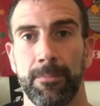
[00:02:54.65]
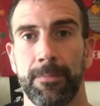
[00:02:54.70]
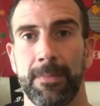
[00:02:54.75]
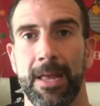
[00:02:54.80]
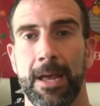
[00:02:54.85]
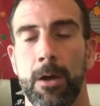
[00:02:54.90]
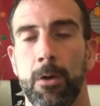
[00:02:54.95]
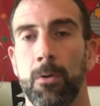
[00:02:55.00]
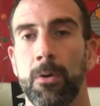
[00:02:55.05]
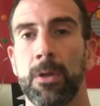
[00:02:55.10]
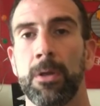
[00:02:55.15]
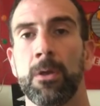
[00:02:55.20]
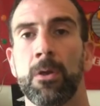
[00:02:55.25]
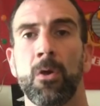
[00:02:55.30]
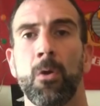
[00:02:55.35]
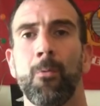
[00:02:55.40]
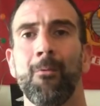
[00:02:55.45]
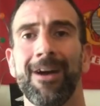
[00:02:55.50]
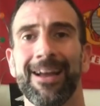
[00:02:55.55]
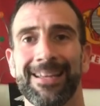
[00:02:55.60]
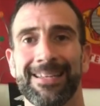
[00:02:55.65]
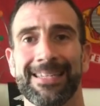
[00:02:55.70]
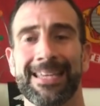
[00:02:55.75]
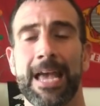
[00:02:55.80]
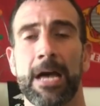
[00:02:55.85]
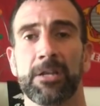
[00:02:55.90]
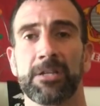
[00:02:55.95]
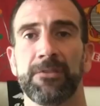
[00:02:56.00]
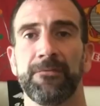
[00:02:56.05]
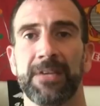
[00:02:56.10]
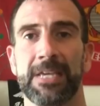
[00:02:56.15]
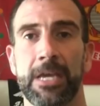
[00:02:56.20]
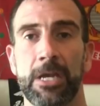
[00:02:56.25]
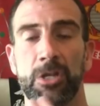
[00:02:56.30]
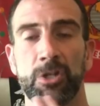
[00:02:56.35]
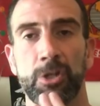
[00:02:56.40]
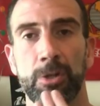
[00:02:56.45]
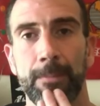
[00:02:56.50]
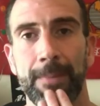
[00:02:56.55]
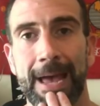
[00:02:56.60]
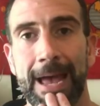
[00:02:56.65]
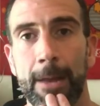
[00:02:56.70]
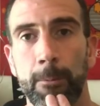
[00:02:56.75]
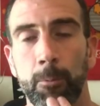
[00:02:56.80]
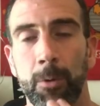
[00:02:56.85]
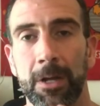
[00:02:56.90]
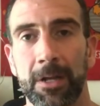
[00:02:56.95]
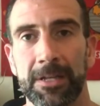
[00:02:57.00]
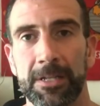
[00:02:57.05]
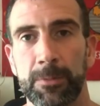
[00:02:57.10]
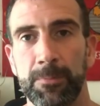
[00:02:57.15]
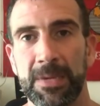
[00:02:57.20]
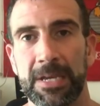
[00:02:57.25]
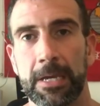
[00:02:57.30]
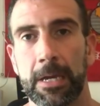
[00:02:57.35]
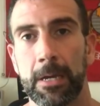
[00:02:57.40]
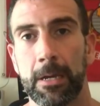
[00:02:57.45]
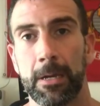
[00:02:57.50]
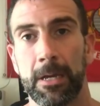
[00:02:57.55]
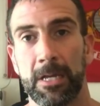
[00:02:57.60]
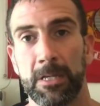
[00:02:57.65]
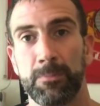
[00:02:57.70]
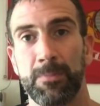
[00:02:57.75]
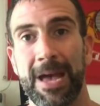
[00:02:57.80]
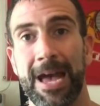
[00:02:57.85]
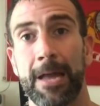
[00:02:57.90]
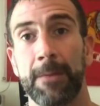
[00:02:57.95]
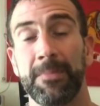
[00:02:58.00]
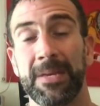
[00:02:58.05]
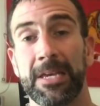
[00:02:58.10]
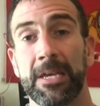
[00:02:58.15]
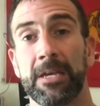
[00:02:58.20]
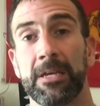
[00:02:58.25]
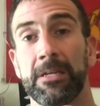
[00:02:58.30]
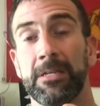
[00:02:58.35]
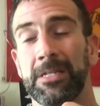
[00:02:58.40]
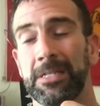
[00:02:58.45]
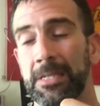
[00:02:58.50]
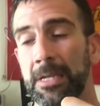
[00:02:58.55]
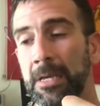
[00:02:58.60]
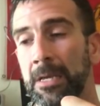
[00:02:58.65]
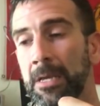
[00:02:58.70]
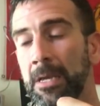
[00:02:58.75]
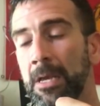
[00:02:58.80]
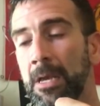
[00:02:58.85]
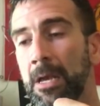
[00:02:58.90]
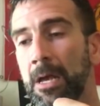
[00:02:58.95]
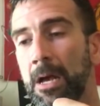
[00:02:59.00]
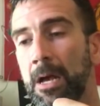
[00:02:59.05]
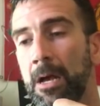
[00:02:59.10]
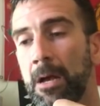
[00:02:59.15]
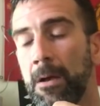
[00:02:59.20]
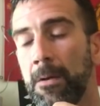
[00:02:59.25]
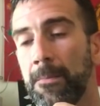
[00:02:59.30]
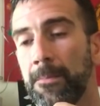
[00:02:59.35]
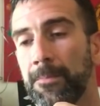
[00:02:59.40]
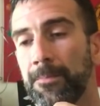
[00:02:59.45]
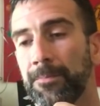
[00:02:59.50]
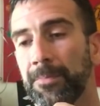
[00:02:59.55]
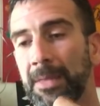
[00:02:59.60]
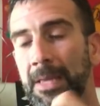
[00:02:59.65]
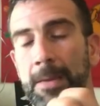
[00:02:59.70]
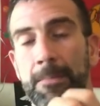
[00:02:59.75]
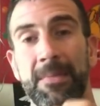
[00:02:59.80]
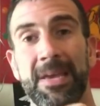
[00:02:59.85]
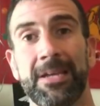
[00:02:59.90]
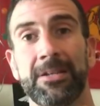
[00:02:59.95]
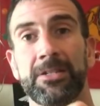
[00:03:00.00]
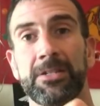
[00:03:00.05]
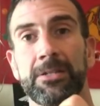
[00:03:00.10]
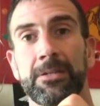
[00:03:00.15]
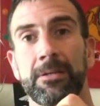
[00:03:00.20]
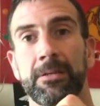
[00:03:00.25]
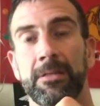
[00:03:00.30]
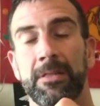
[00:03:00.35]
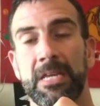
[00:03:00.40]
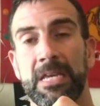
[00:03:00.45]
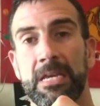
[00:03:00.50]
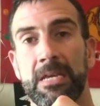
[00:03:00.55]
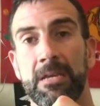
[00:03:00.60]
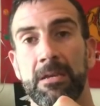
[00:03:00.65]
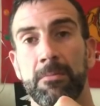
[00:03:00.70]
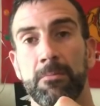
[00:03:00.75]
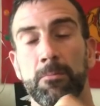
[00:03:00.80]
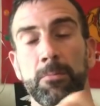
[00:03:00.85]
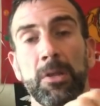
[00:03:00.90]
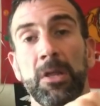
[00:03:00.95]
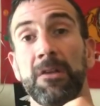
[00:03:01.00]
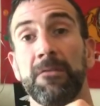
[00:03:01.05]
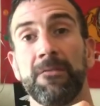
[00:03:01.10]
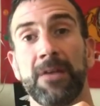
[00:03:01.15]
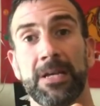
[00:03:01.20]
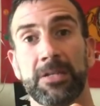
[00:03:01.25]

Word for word: Now, why is calcification bad? Well, it's because it's bad because um, it makes the blood